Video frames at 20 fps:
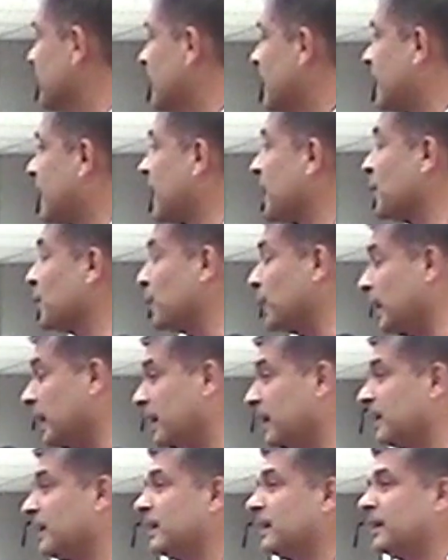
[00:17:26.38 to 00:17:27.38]
Can
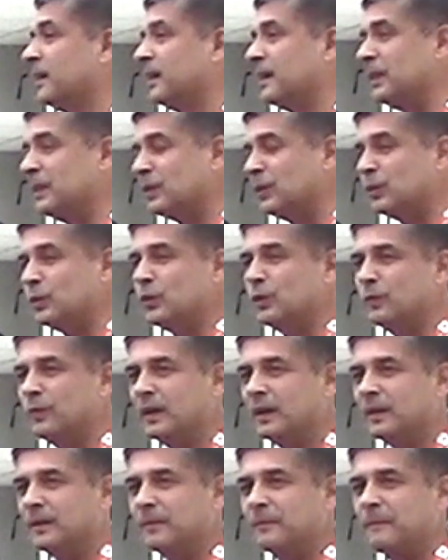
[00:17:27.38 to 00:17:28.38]
we, Hindu
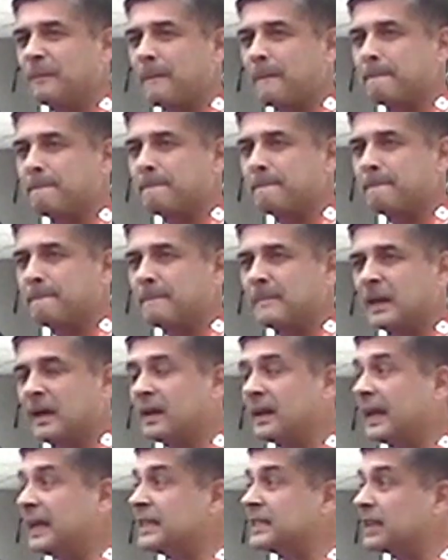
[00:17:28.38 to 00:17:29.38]
Yuva,
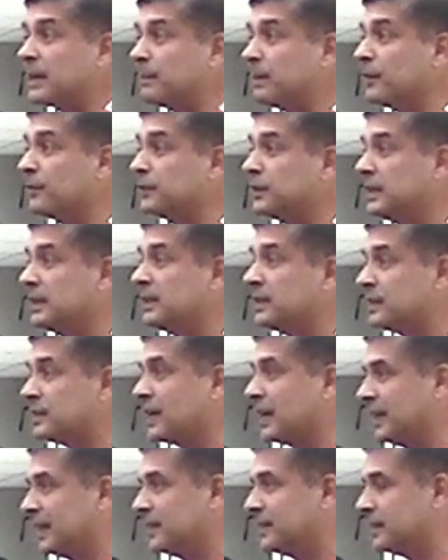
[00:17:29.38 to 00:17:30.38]
rise above these
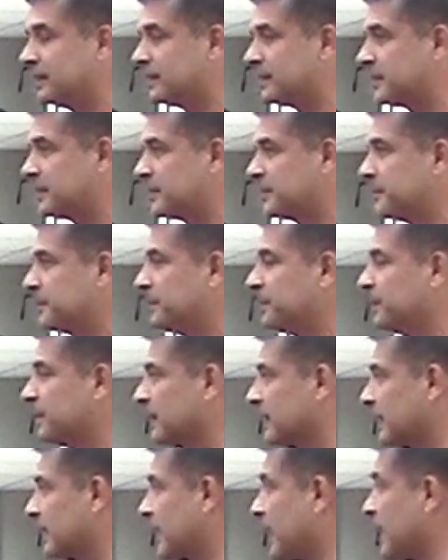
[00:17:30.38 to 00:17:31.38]
challenges?
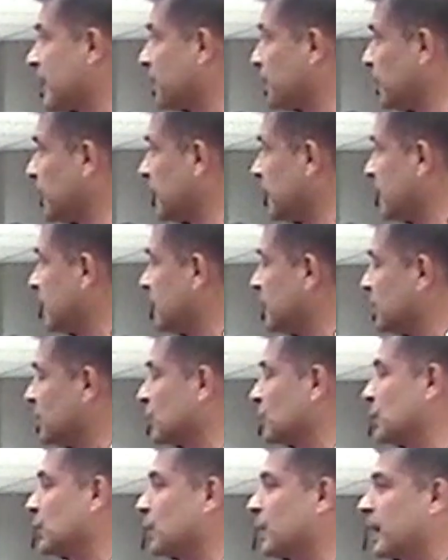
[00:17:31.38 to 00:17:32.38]
Can we,
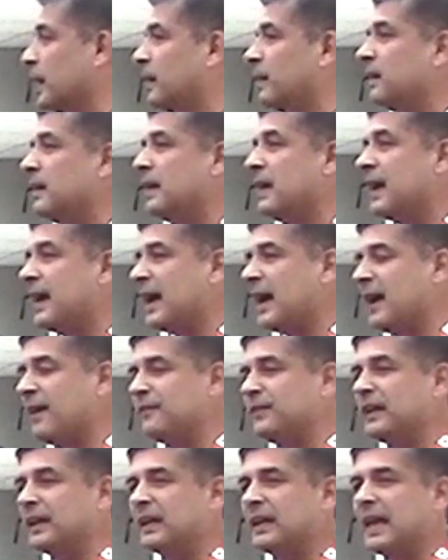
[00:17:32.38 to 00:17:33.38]
Hindu Yuva,
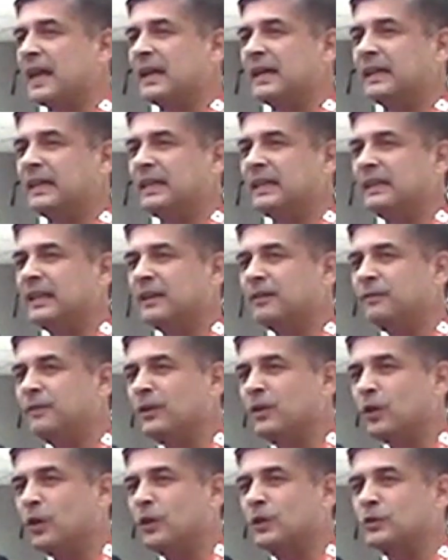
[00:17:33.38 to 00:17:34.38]
have the clarity that
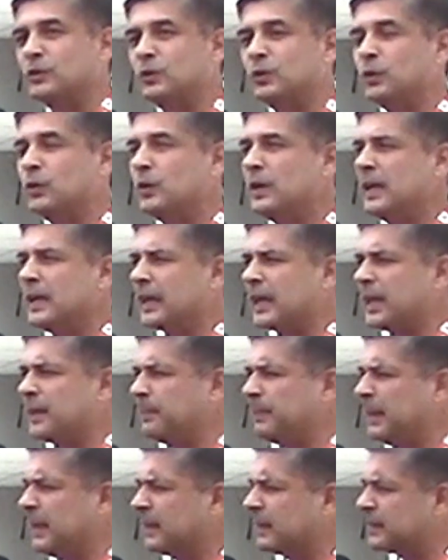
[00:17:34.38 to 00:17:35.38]
we also can
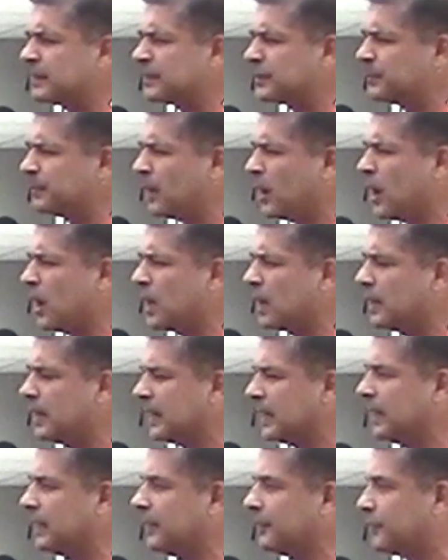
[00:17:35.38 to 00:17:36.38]
make a small
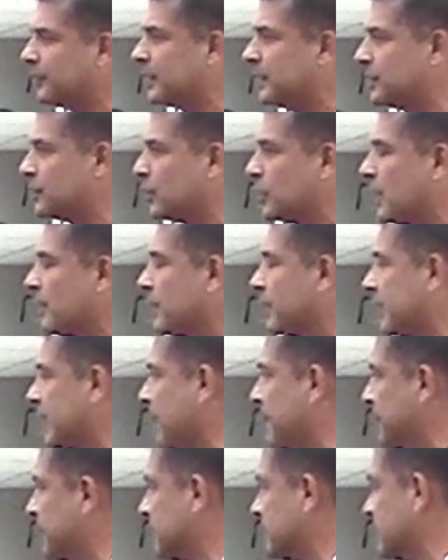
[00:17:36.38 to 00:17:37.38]
little difference on our
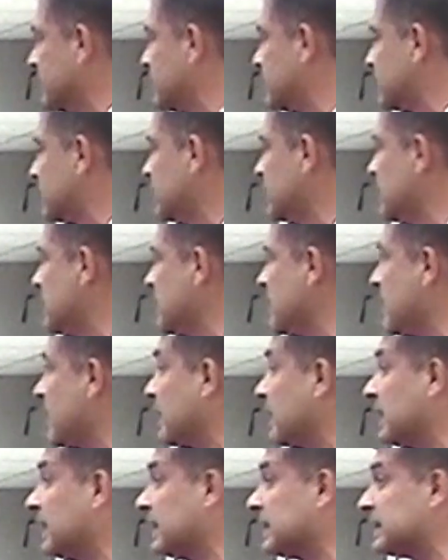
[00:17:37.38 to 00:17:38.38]
campuses,
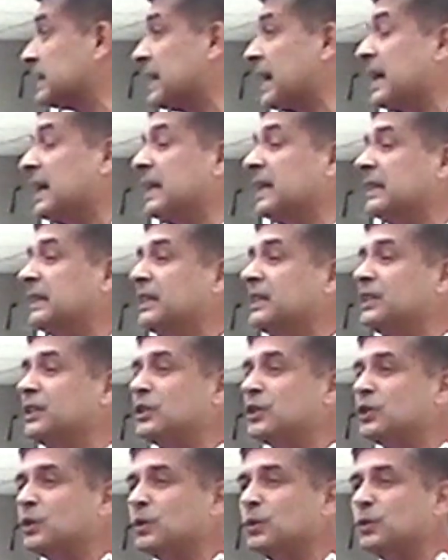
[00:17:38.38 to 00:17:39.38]
understanding these
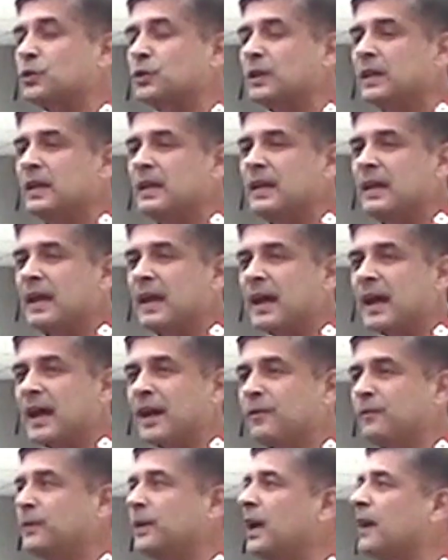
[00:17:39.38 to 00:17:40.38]
issues,
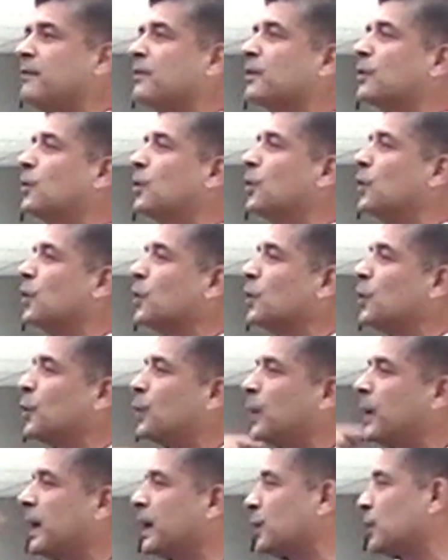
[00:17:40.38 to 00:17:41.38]
and we have our own
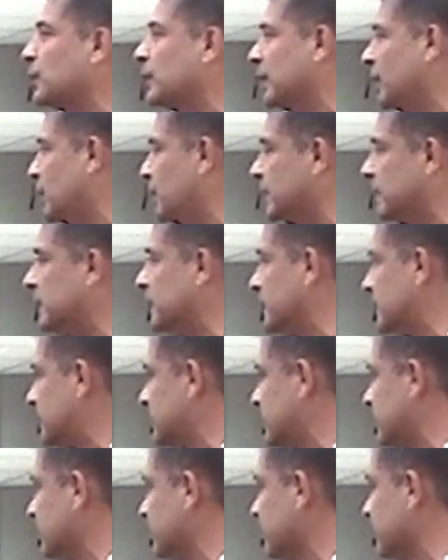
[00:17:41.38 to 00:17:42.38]
way to deal with
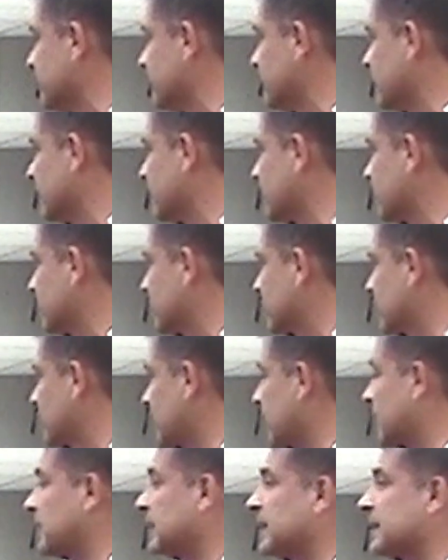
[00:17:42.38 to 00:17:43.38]
this.
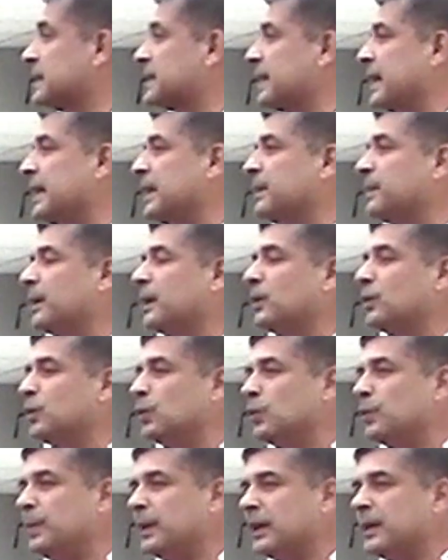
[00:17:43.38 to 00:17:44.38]
At least anybody
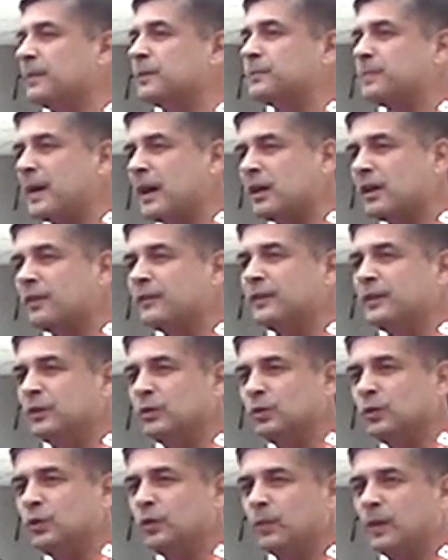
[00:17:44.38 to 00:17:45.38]
who becomes part of
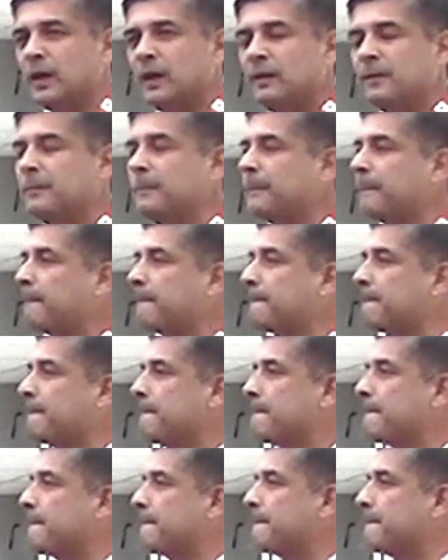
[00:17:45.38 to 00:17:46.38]
Hindu Yuva
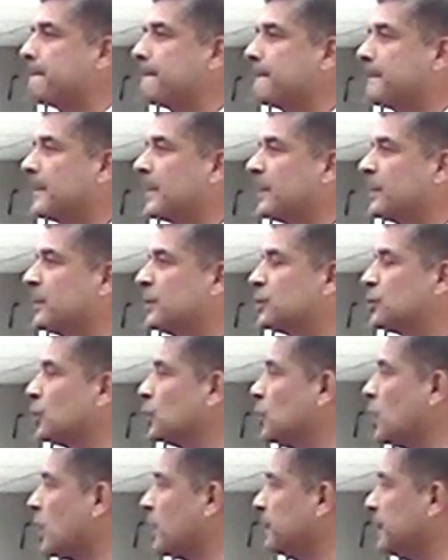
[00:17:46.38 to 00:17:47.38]
should
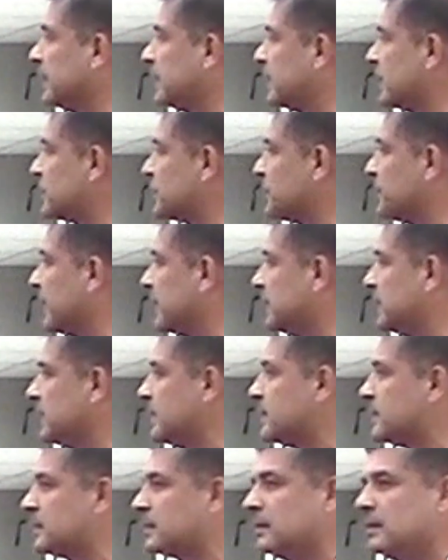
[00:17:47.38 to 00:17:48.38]
not be touched by
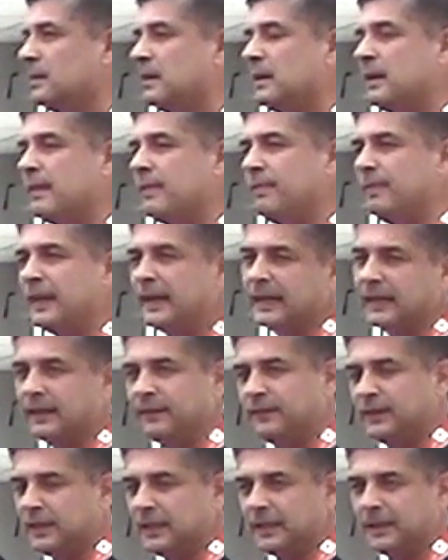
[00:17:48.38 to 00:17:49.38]
these
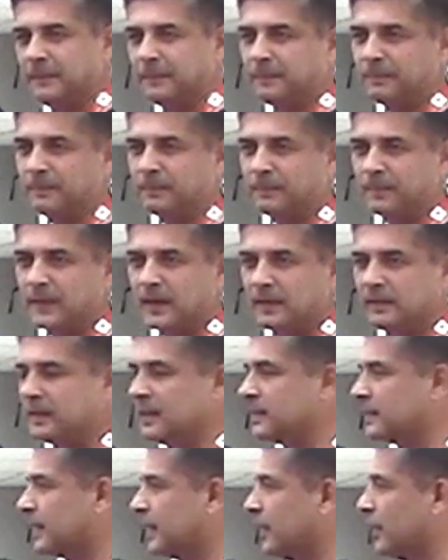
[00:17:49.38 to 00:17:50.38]
negativity and
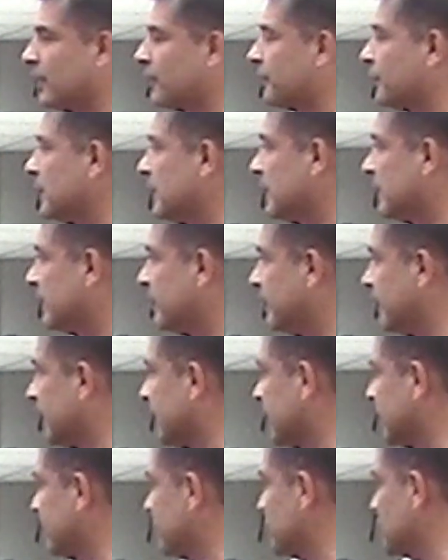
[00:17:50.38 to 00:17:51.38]
these kind of
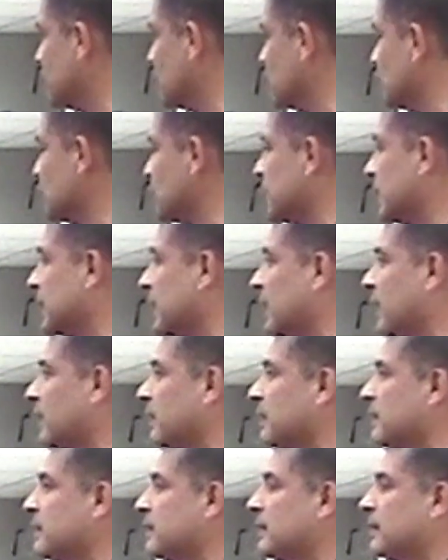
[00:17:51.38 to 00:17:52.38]
negative issues that
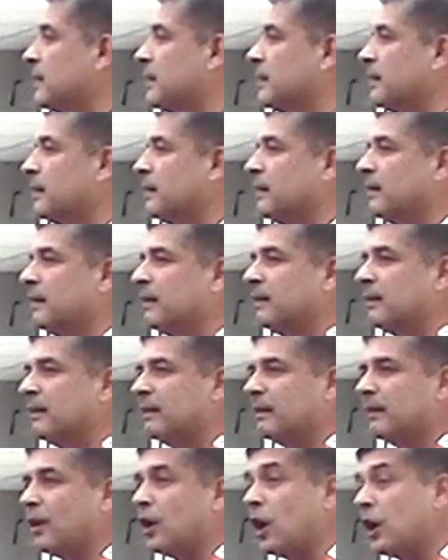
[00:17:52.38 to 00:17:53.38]
are
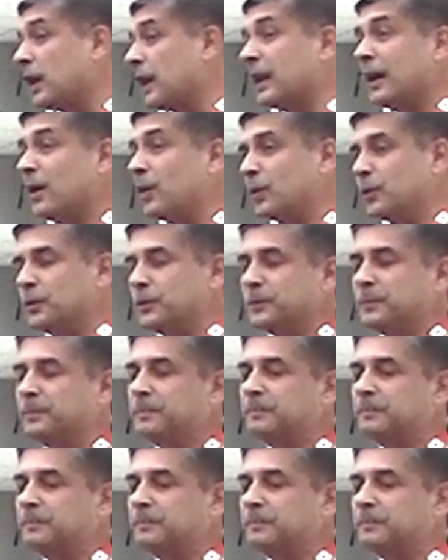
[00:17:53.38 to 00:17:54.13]
all around.